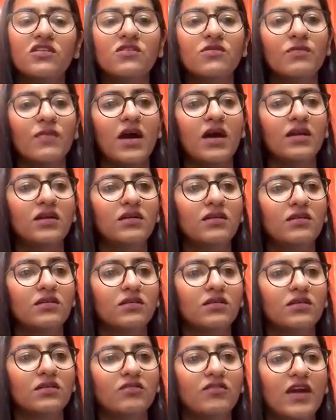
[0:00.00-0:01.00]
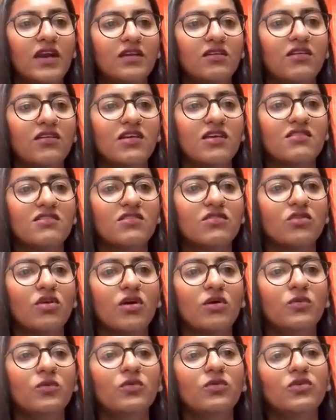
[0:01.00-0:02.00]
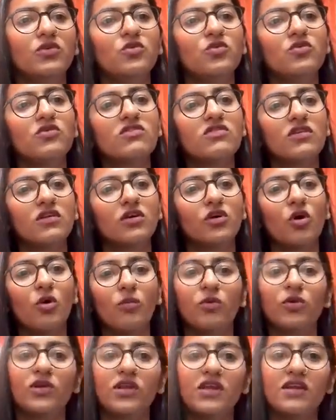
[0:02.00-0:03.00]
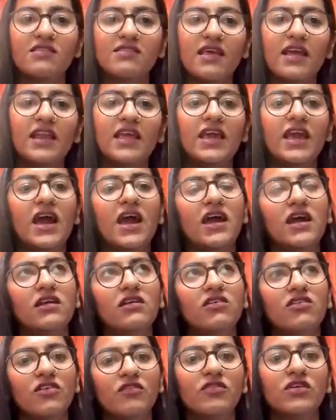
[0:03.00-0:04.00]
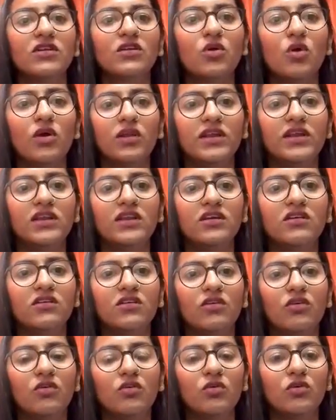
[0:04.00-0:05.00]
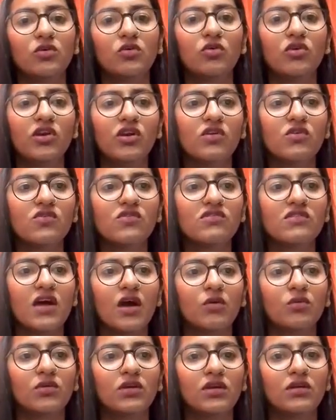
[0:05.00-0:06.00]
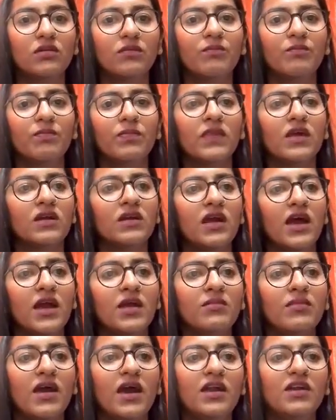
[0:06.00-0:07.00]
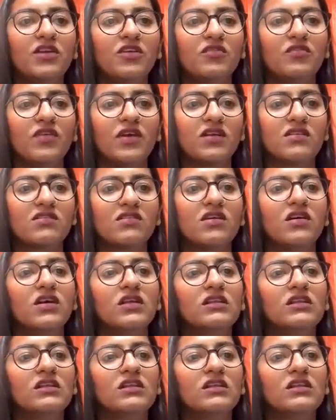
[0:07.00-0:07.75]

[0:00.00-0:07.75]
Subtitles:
Smart factories now use robotics and AI driven quality control to reduce downtime and defects.